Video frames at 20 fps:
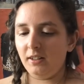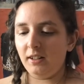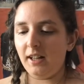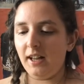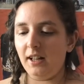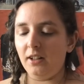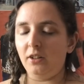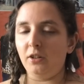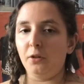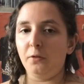
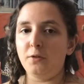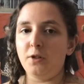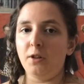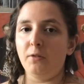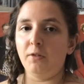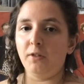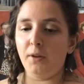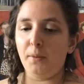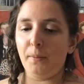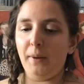he ended up
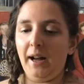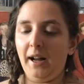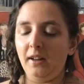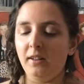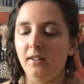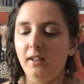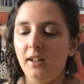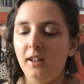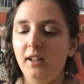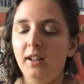doing the
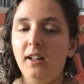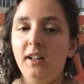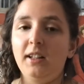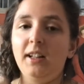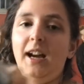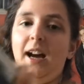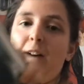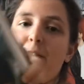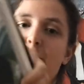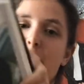band. And then
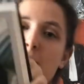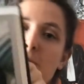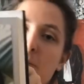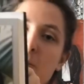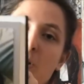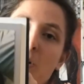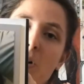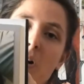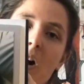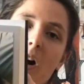you have some
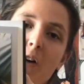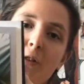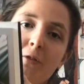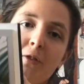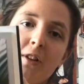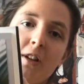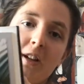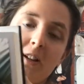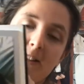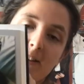more
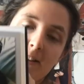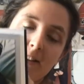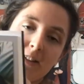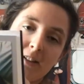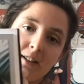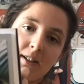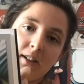of these